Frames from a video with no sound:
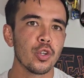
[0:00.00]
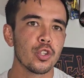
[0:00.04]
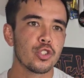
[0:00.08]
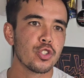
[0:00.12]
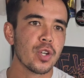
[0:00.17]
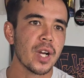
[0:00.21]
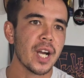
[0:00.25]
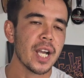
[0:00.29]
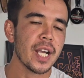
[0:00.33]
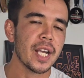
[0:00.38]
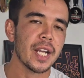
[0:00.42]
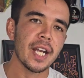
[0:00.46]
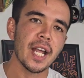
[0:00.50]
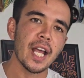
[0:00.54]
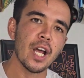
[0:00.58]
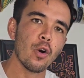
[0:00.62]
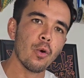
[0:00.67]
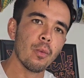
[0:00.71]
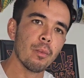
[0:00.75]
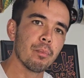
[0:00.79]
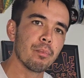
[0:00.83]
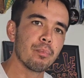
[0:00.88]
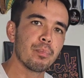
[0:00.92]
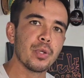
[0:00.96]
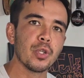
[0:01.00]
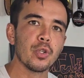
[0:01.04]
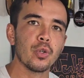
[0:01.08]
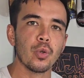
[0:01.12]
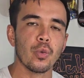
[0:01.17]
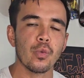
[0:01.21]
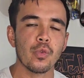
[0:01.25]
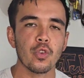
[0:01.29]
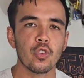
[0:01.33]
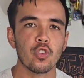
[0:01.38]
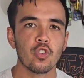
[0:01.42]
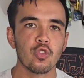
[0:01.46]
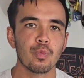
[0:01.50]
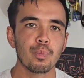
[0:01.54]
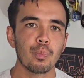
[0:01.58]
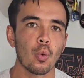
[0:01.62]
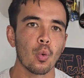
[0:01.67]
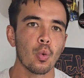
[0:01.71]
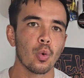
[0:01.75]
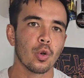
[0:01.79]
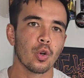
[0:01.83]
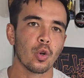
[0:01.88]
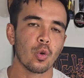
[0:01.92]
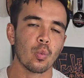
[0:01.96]
to try and help build the
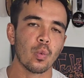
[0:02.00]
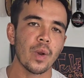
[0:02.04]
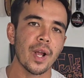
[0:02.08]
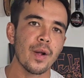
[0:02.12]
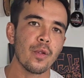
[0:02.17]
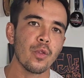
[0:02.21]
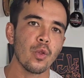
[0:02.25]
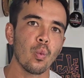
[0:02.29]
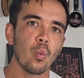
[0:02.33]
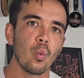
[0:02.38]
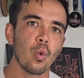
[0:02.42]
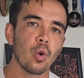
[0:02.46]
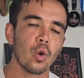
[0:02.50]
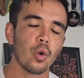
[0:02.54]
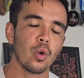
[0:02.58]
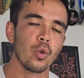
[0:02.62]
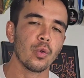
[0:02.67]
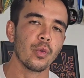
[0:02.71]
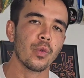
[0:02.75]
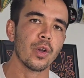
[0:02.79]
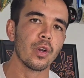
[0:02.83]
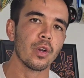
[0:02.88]
sport around the world.